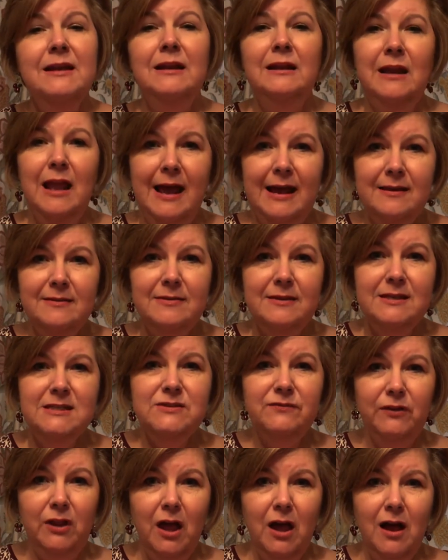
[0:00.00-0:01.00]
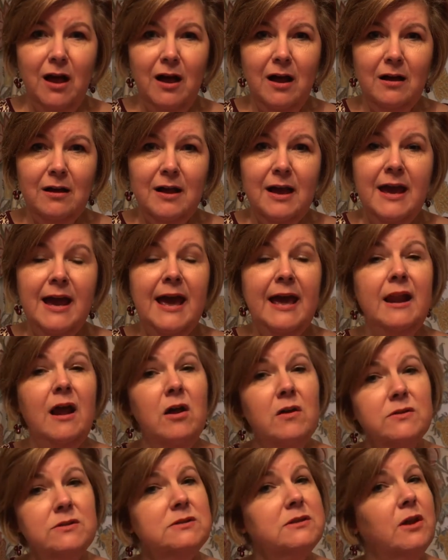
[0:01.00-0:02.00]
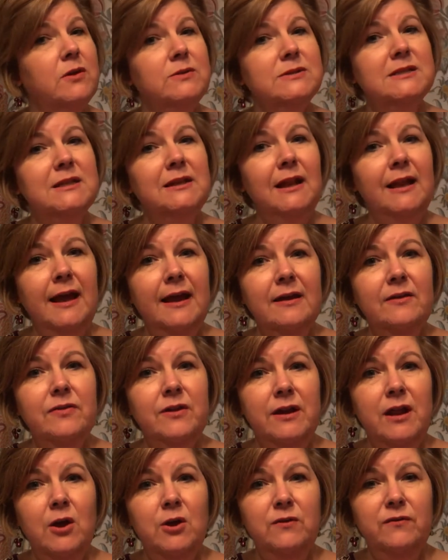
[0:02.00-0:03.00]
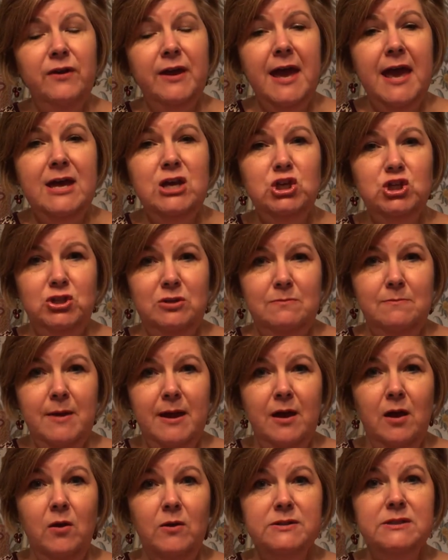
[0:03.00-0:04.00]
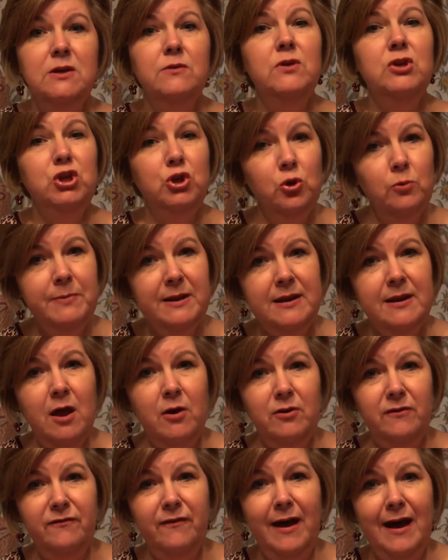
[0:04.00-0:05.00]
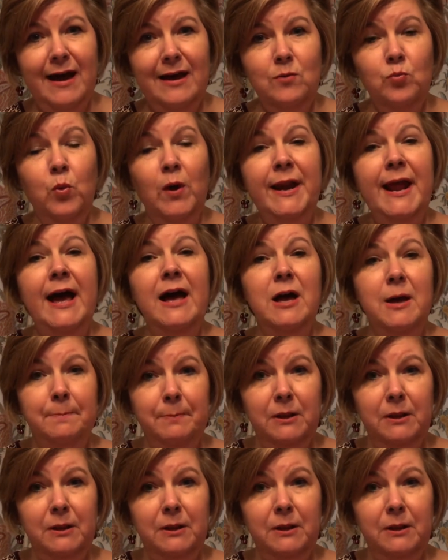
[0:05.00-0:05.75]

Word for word: like this vlog, and also select the notification bell so that you'll be notified when I